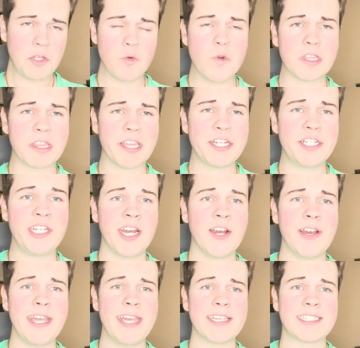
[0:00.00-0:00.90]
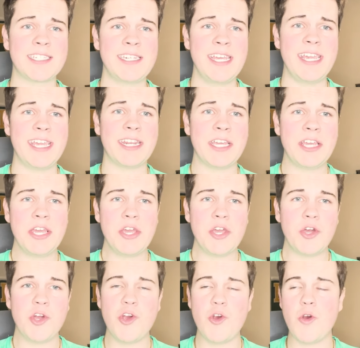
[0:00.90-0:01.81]
with Legarius Sneed,
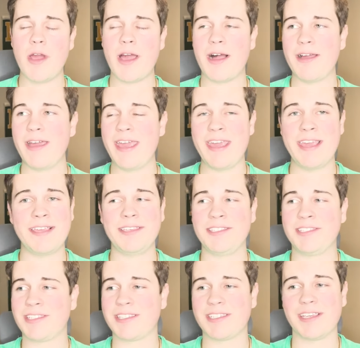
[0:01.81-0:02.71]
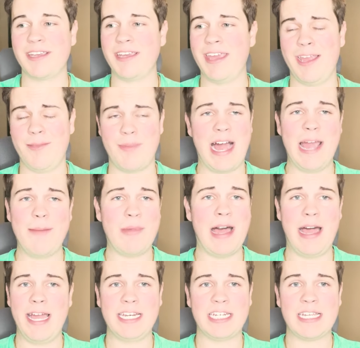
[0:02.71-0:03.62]
who is, in my
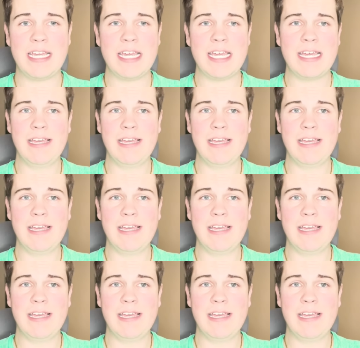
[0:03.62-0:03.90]
mind,